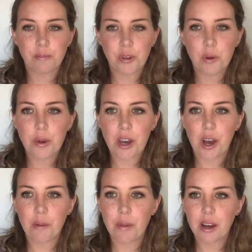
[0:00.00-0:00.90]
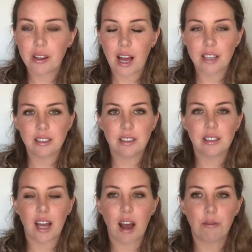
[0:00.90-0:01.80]
you become a glasses
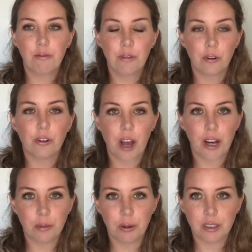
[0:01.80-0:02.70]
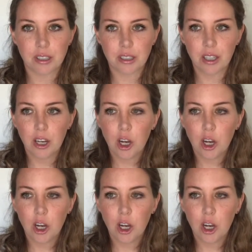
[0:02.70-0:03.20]
half full kind of person.